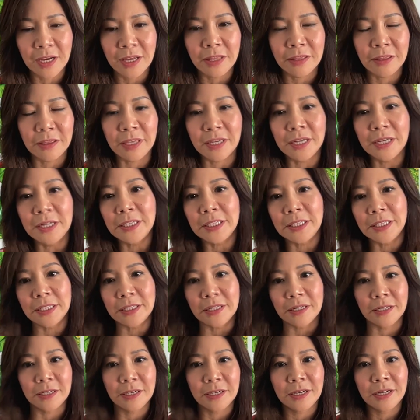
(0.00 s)
This
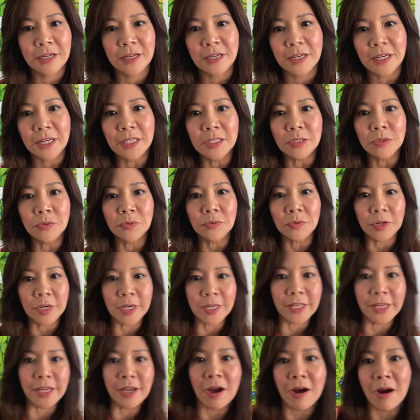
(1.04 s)
is
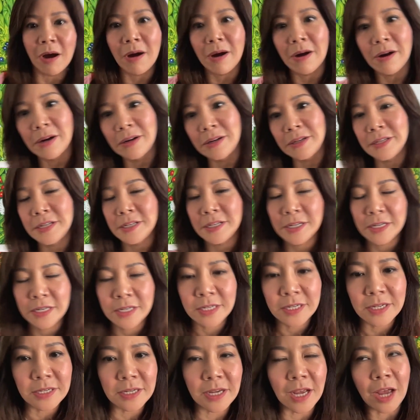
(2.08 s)
really our
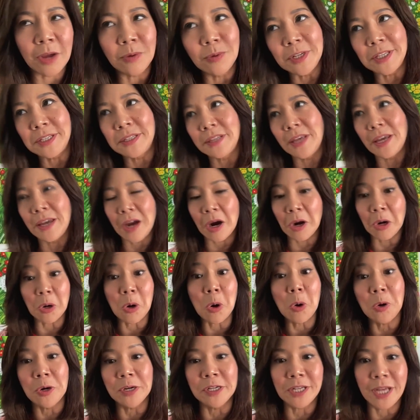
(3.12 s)
I would say, our
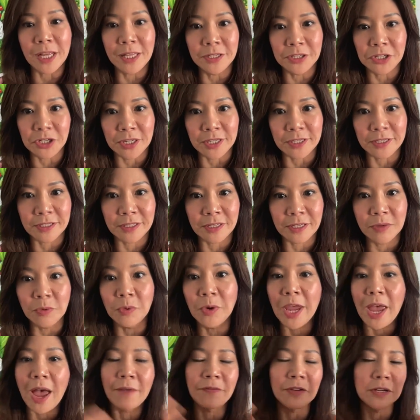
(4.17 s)
core intelligence.
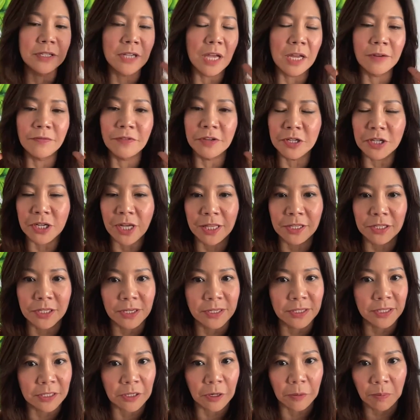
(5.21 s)
We have a ton of
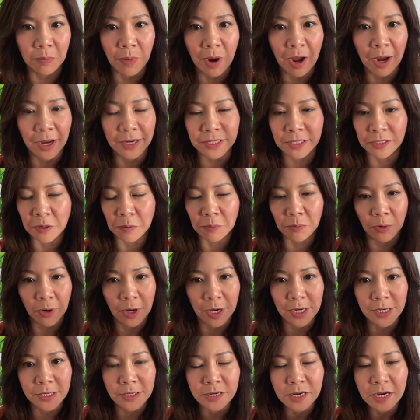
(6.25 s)
intelligence in our mind and our
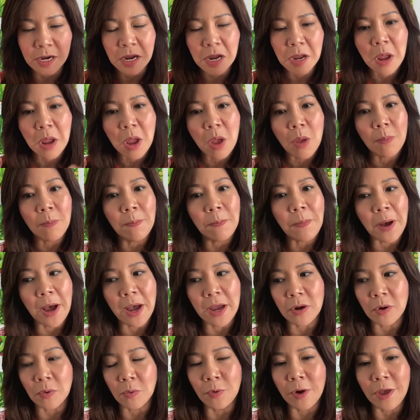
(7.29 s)
brain,
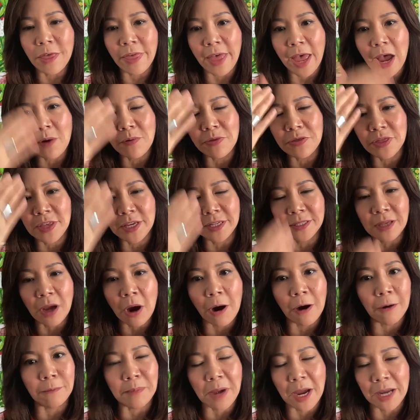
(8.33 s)
but without this
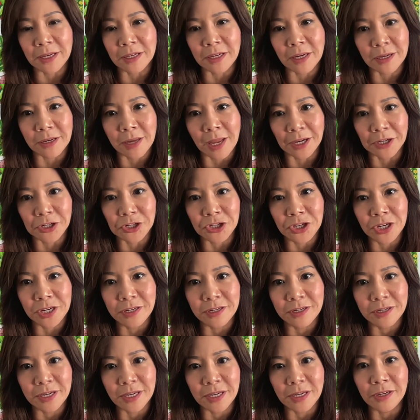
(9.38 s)
heart mind
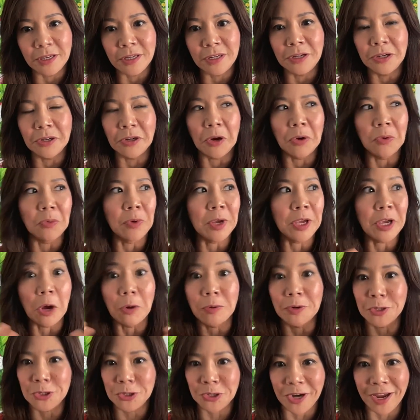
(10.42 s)
connection, you know, we go
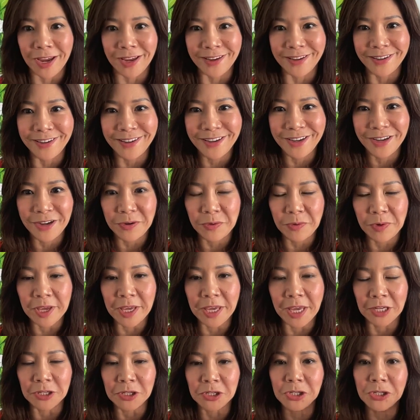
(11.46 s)
astray. We mm
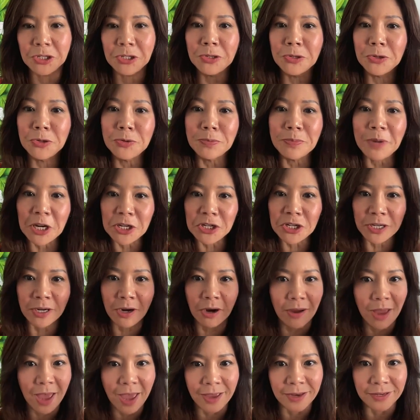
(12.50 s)
get too much in our
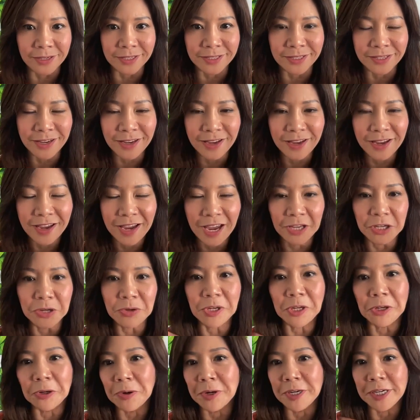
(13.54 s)
heads. And you
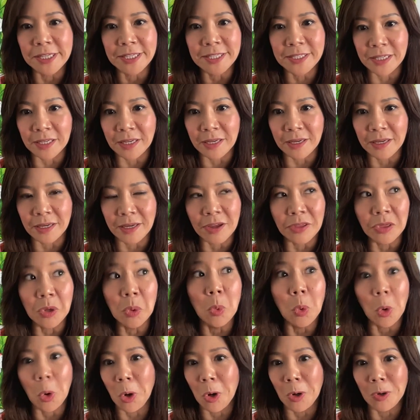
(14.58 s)
can already see in the
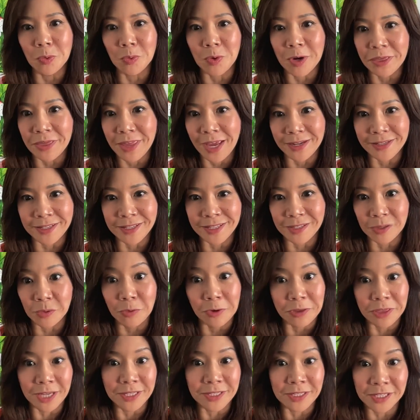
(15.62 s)
world what that's
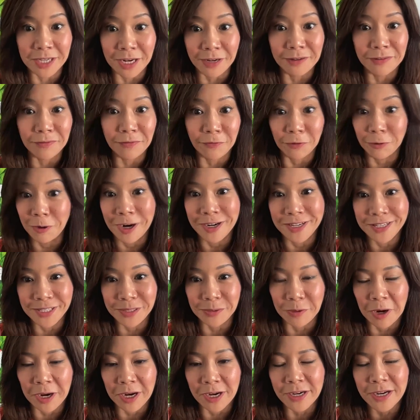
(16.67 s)
what that's done for us,
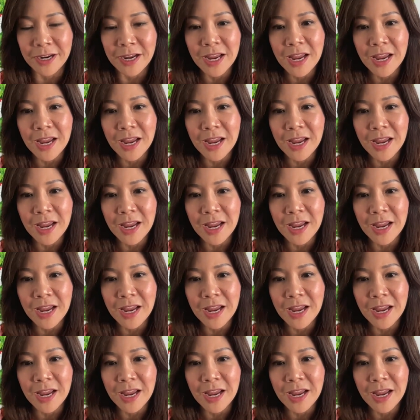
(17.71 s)
right?